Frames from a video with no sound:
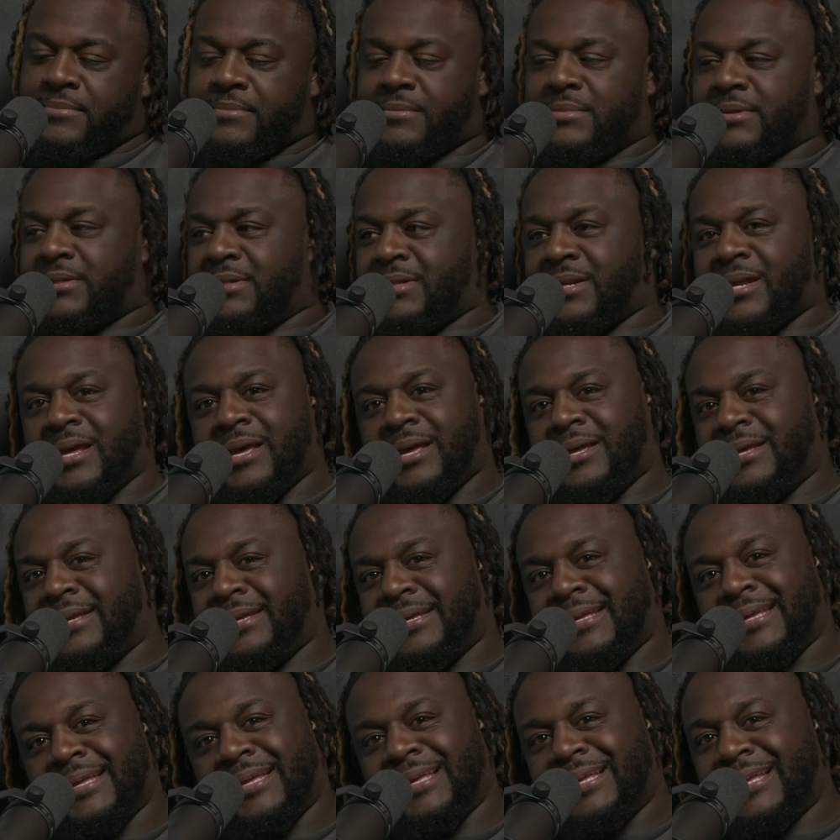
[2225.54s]
Shanae,
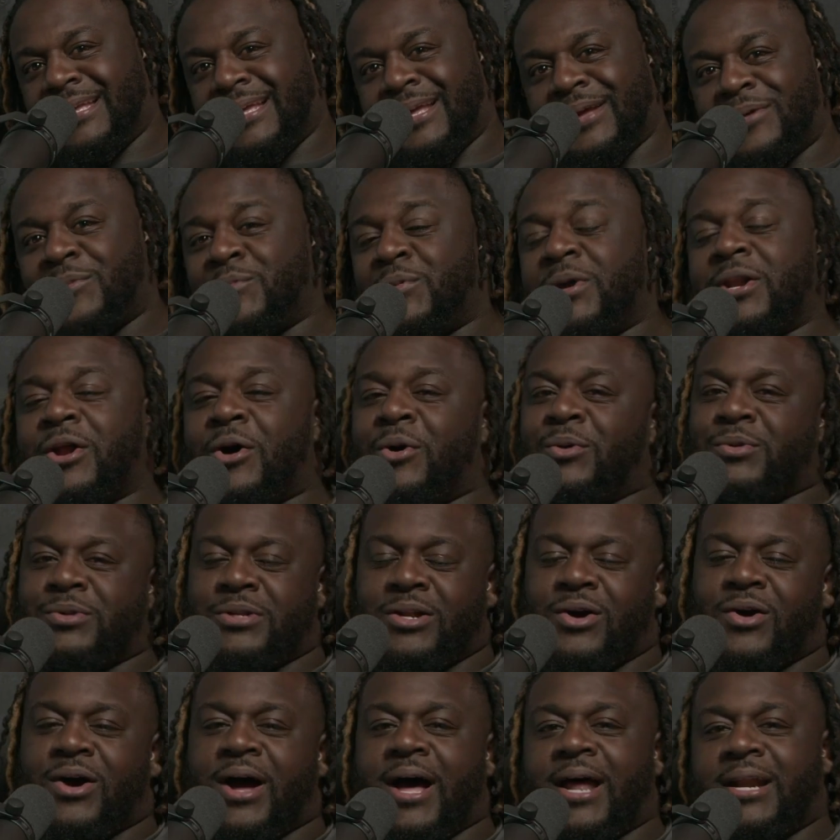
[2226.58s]
we don't
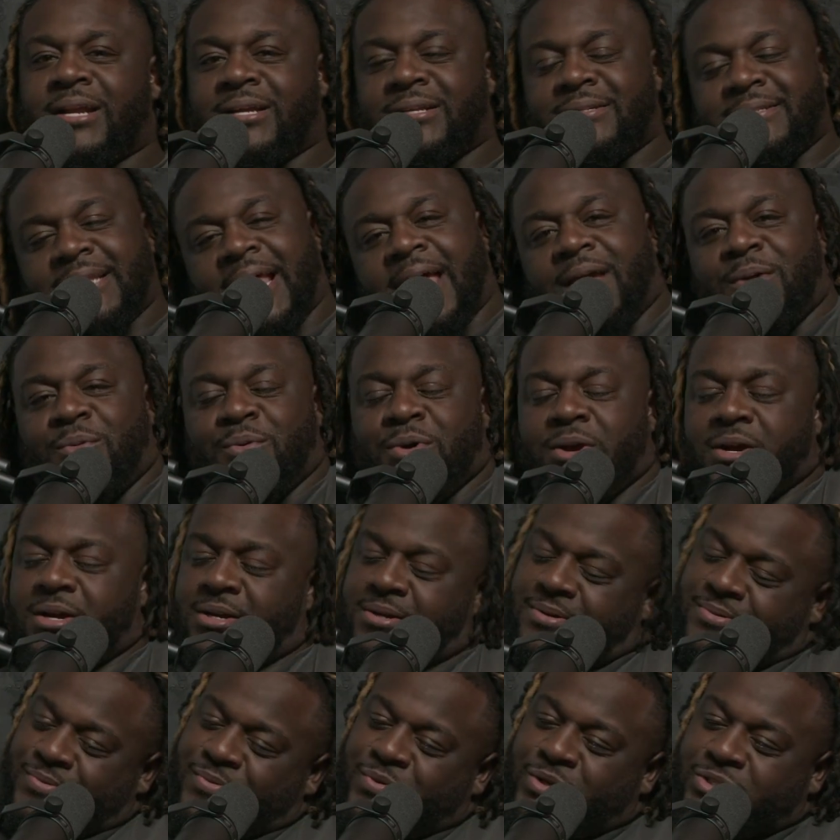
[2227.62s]
know how to like we're
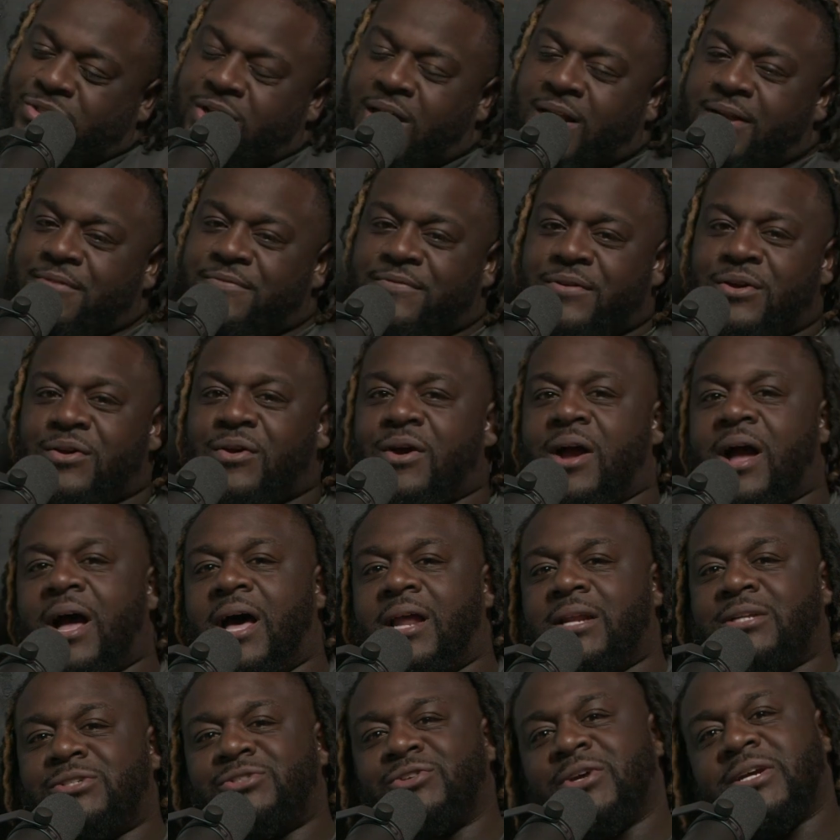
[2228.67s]
we're trying to figure out how
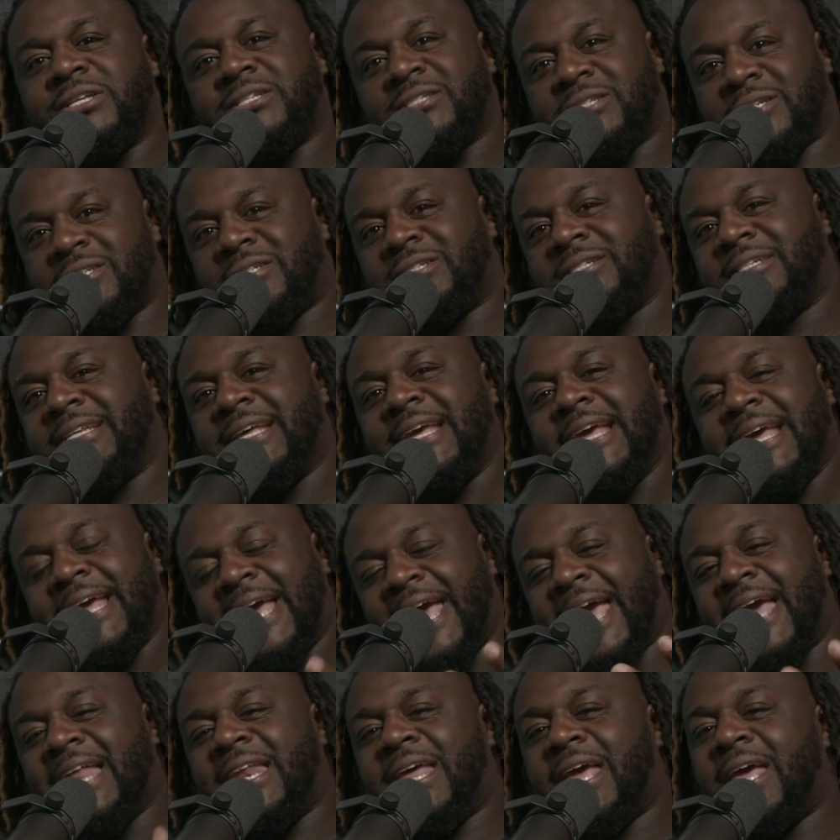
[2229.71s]
to transition
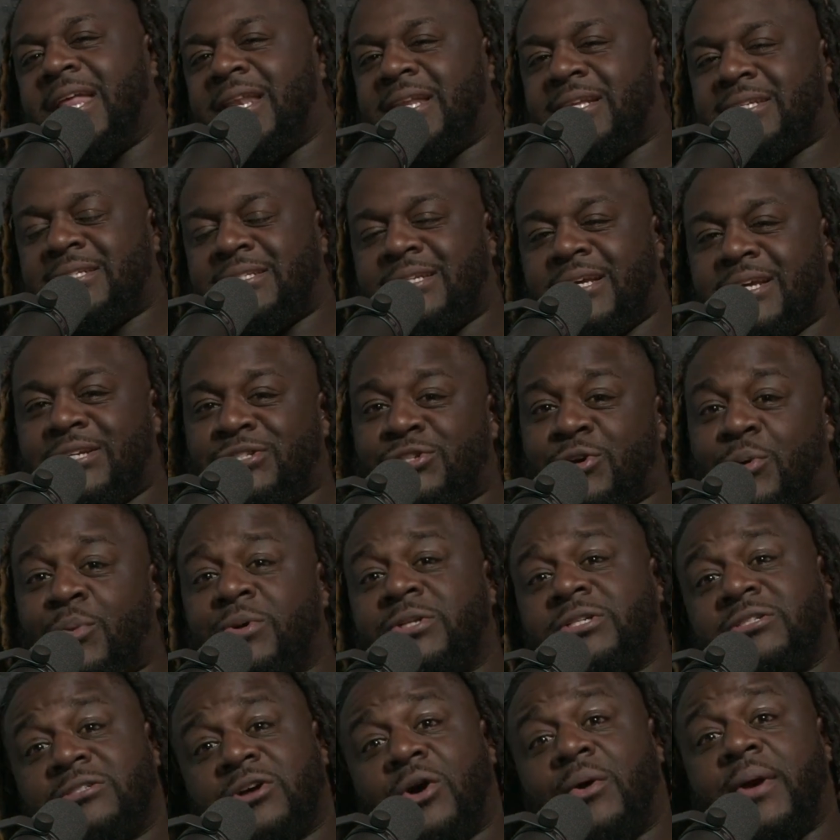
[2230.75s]
and end this thing. So we're
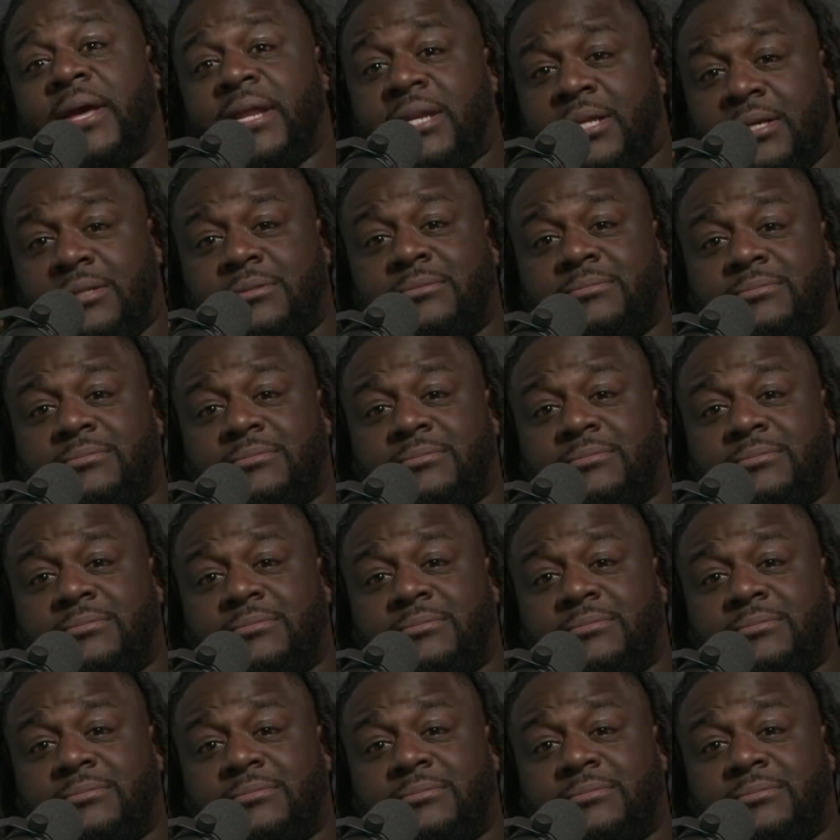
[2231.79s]
just gonna end it.